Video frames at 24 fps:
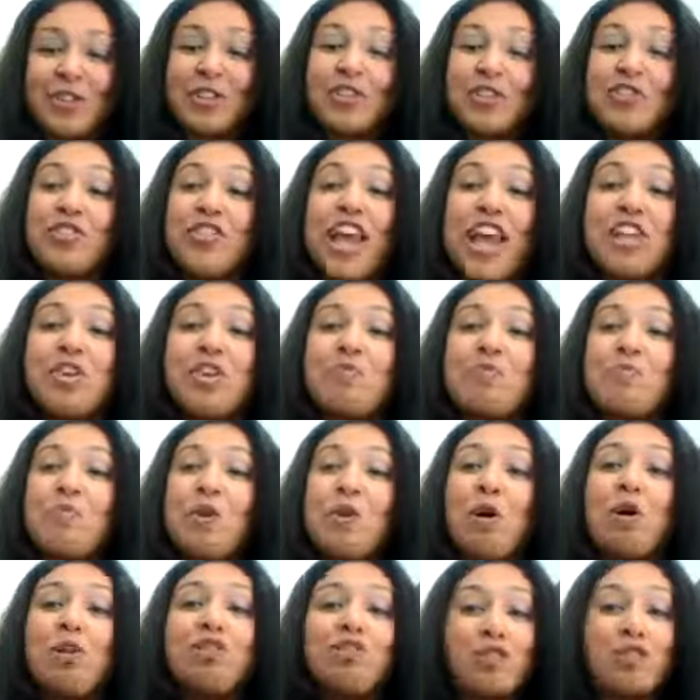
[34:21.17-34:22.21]
Well, thank you
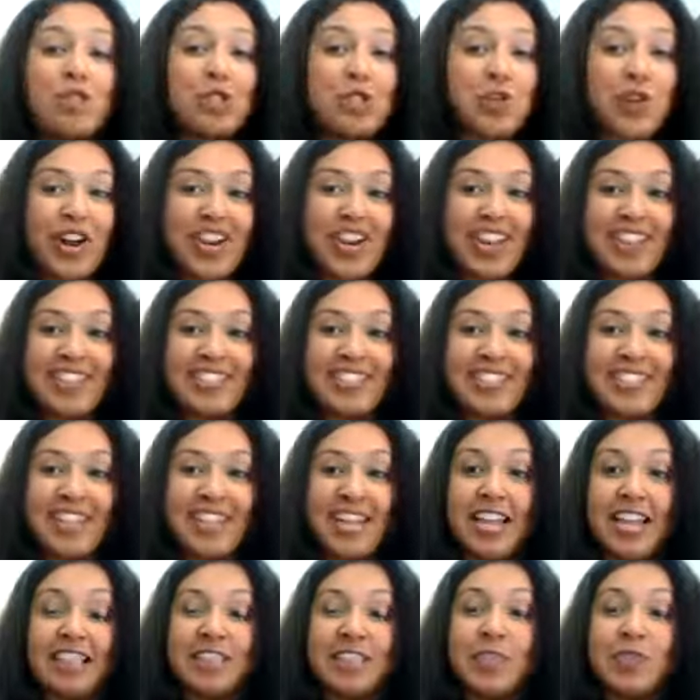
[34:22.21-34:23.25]
both for joining us
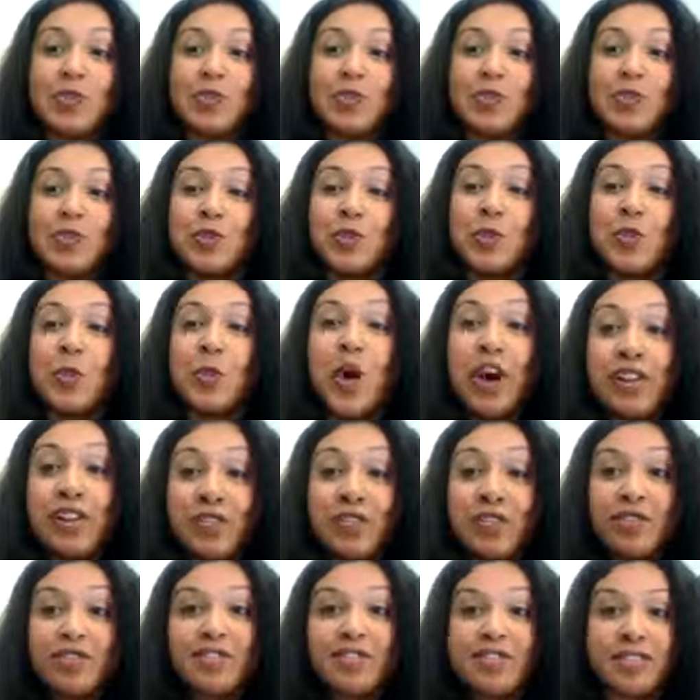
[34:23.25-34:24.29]
today. This was a
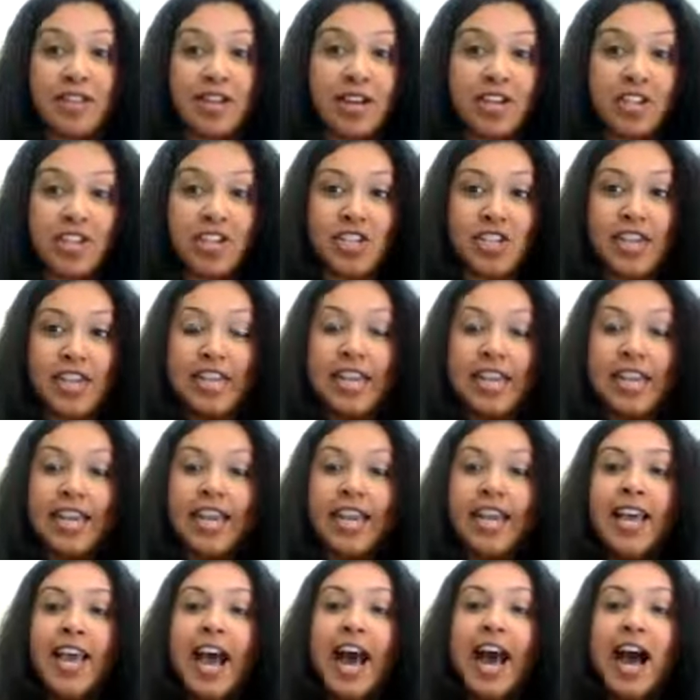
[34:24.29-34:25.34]
wonderful discussion.
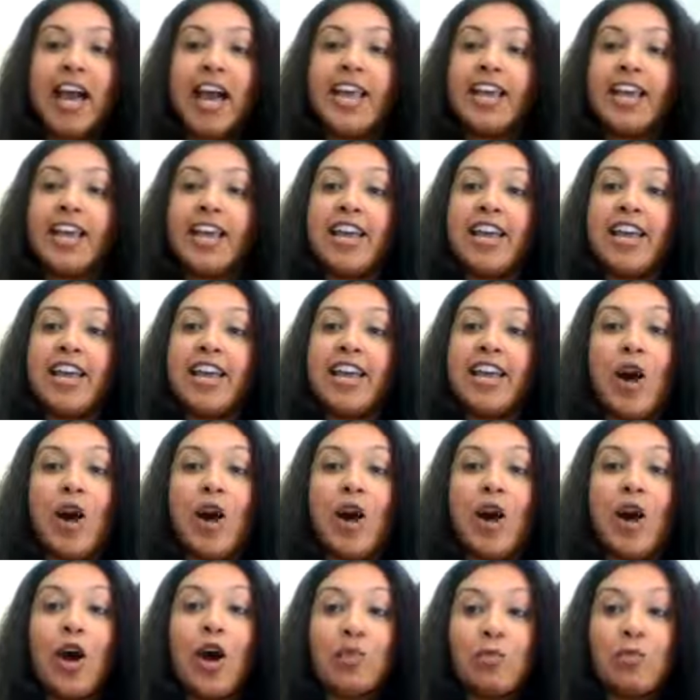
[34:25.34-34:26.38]
I
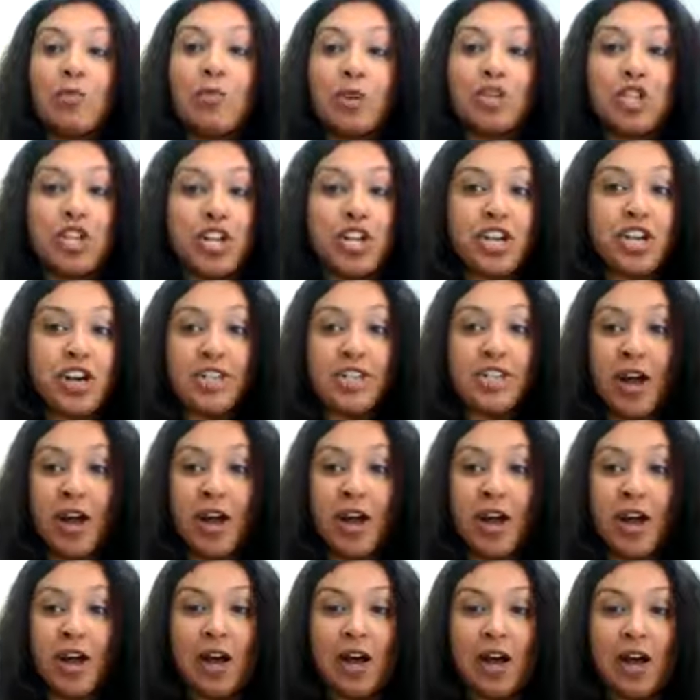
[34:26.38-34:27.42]
hope you both share this,
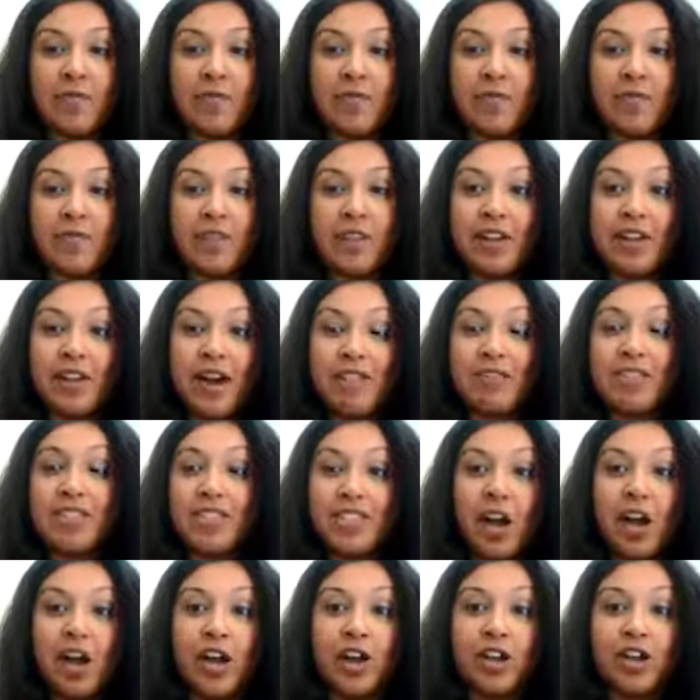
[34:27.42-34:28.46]
comment
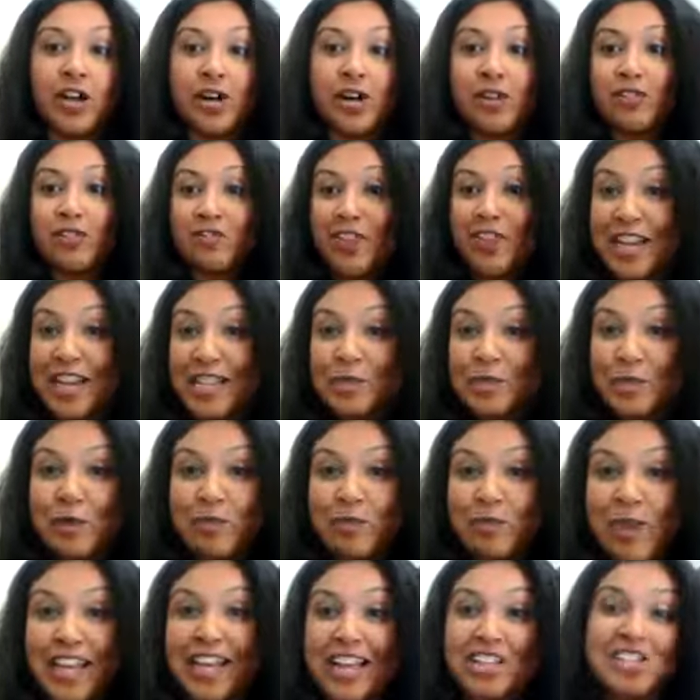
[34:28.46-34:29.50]
on your Facebook
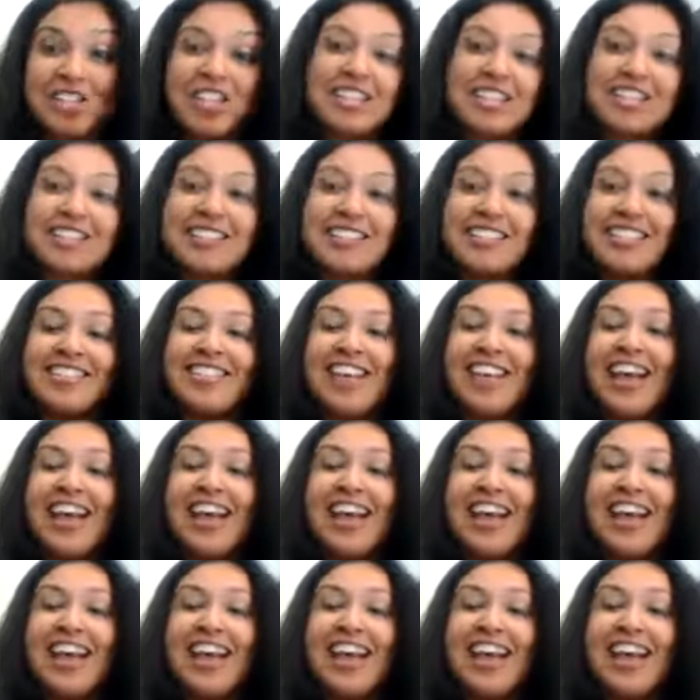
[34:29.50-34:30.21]
pages.